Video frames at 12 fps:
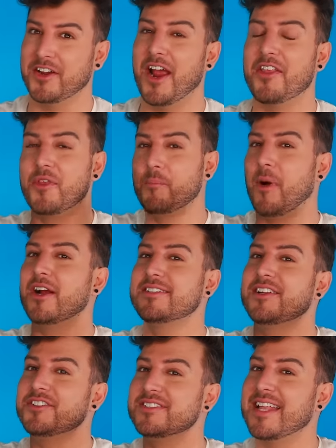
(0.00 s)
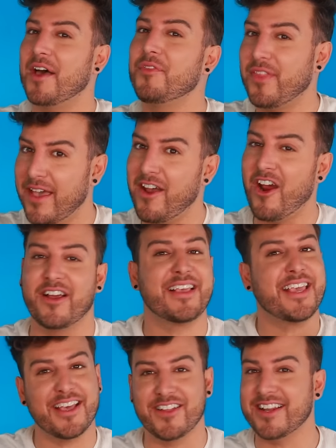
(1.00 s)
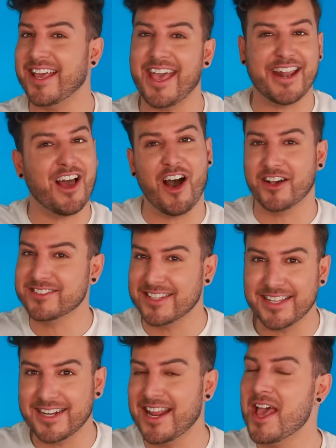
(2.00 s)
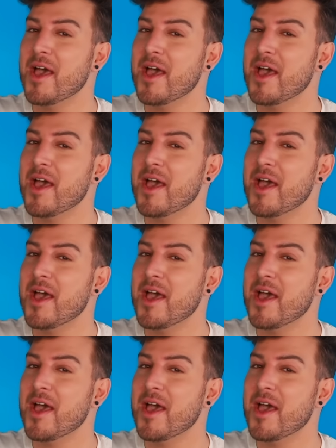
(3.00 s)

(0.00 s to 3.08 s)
and the bartenders down there are killing it and hustling.